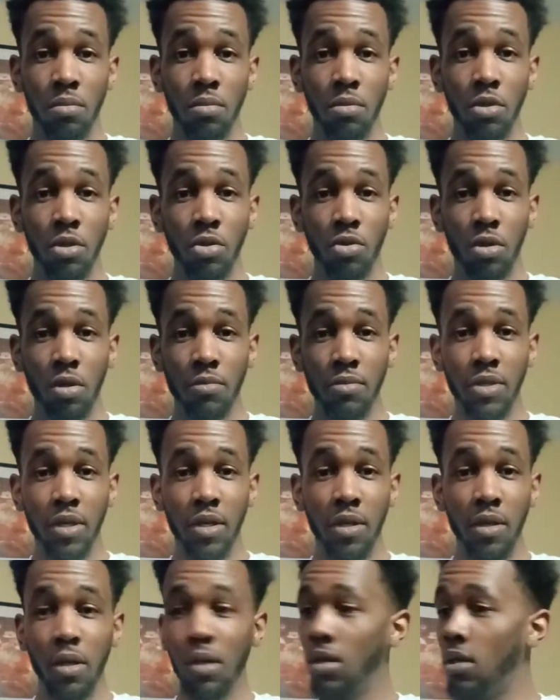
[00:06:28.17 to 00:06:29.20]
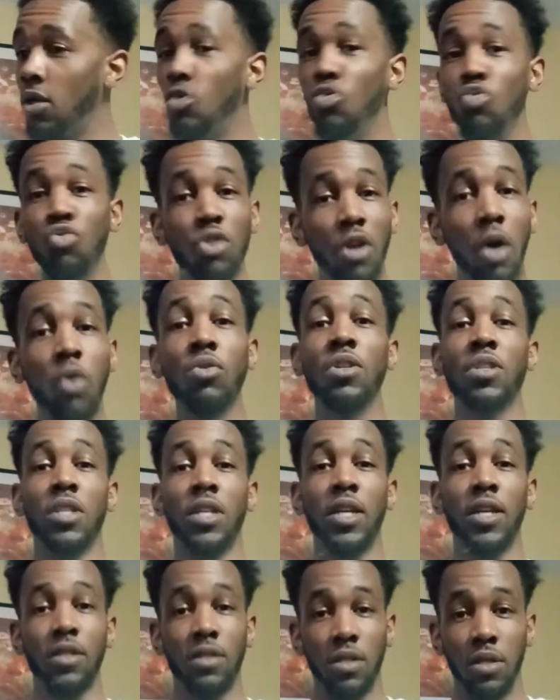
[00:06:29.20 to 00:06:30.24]
You know what I'm saying? Nigga, you know this
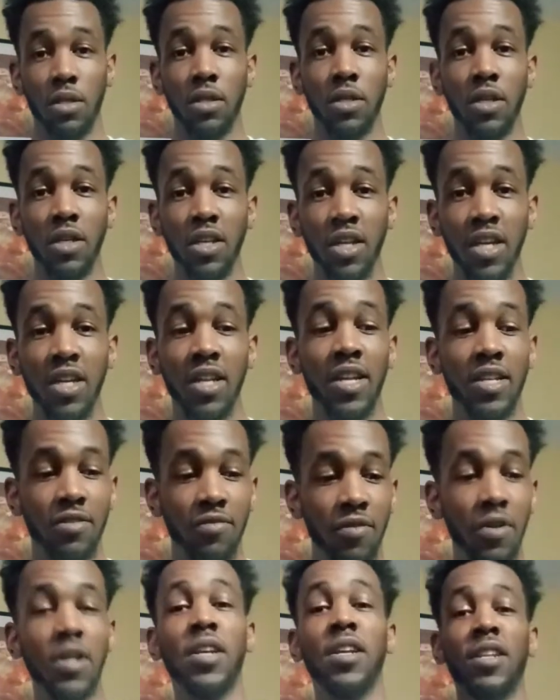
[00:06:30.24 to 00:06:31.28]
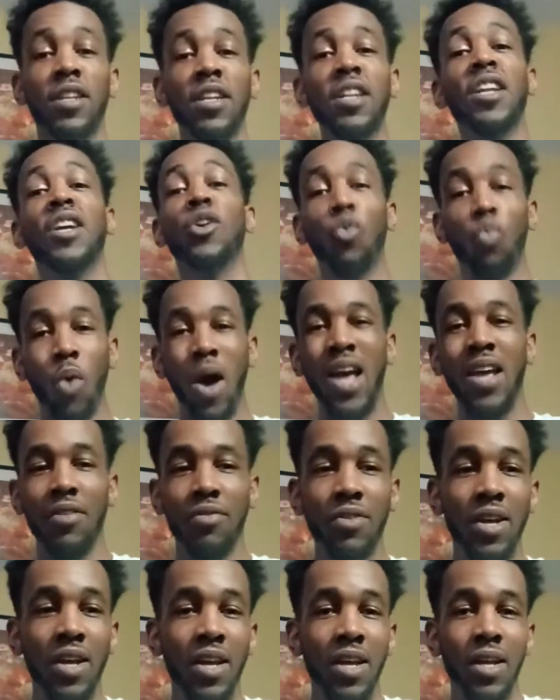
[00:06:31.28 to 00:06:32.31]
nigga's the nigga that's fucking the nigga wife
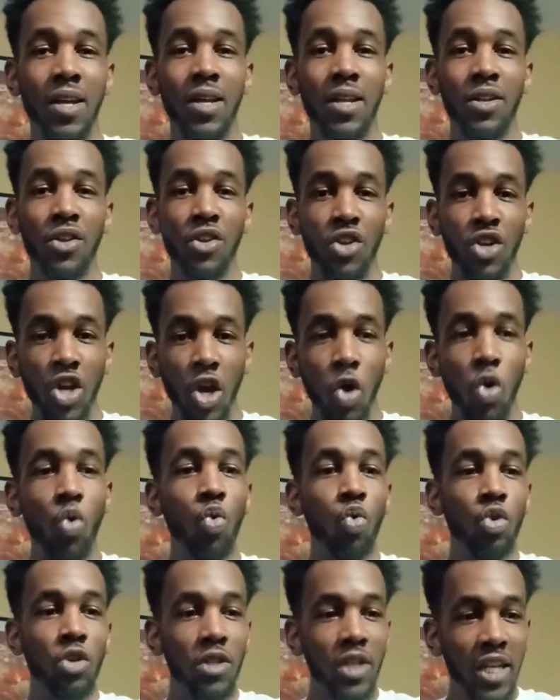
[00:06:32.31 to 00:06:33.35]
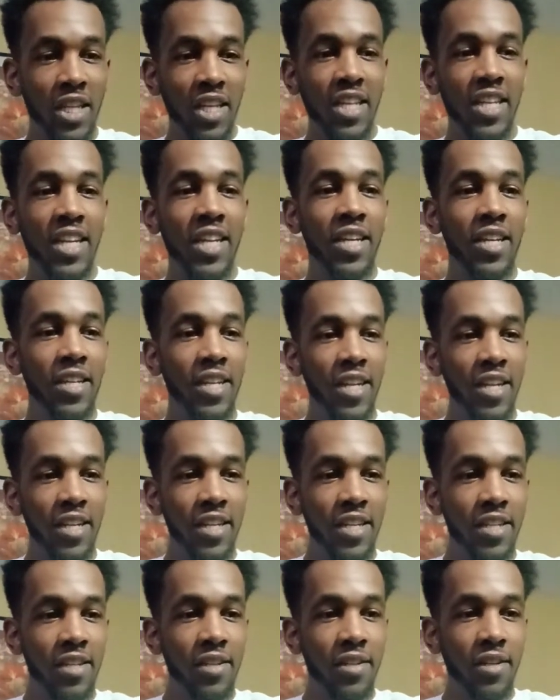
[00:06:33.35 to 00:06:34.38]
know that the nigga
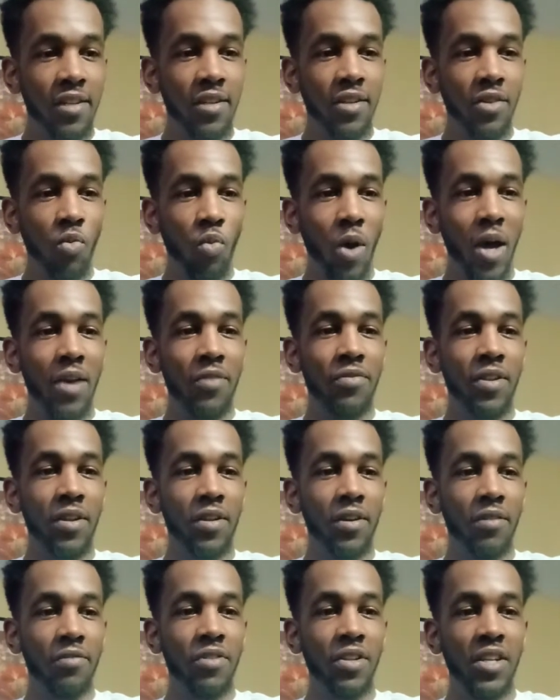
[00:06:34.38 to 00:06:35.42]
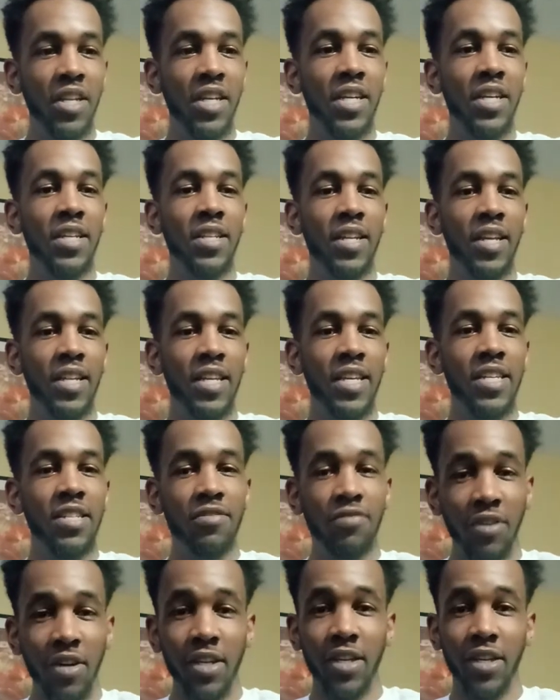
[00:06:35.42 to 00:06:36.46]
that the wife of the nigga that he's
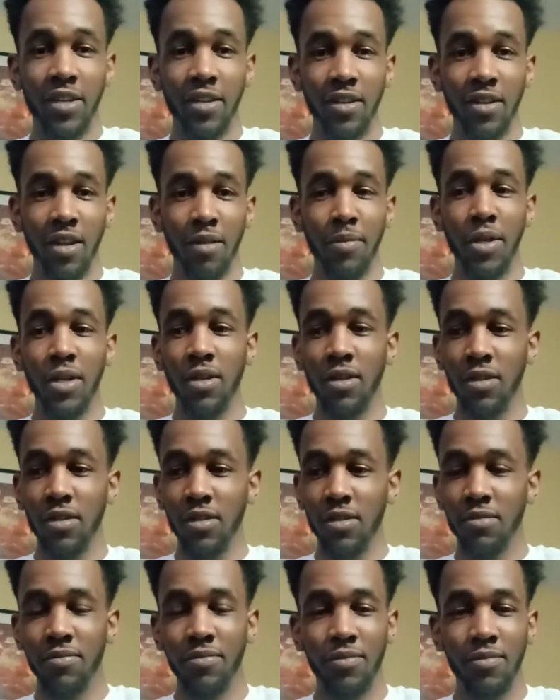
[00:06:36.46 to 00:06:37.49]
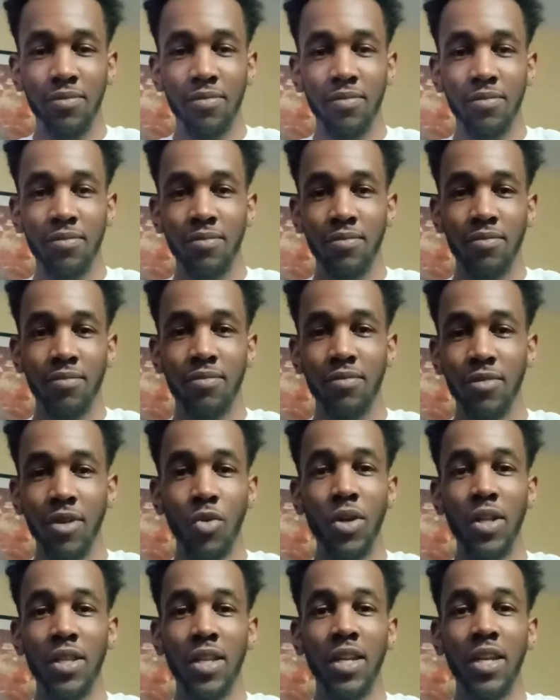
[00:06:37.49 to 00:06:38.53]
fucking,
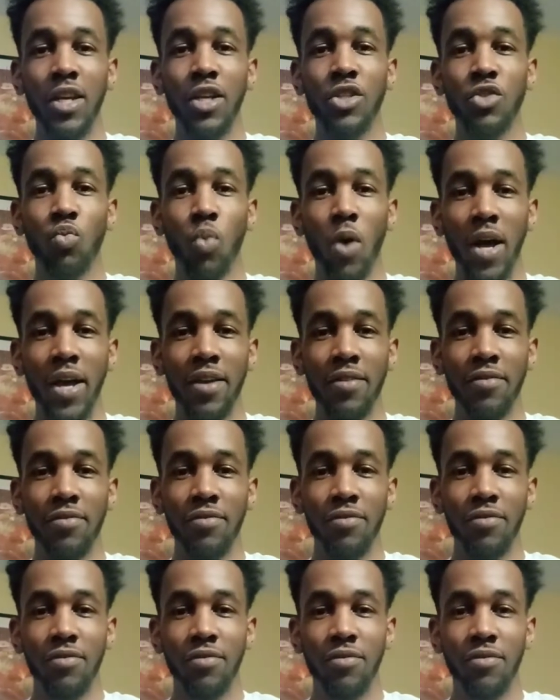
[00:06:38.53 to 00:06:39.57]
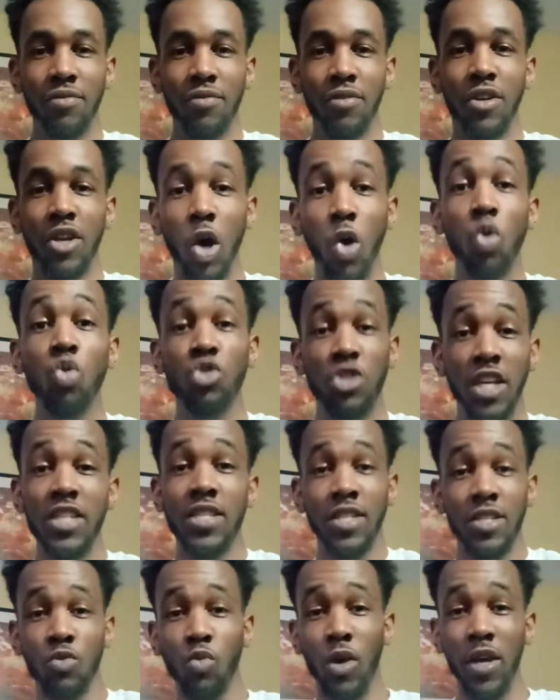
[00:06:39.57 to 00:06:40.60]
know that the nigga's wife knows this
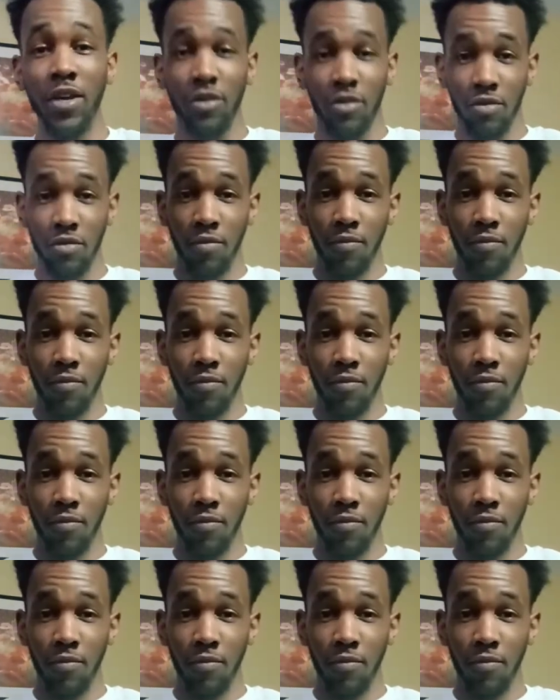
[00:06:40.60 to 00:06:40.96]
as well.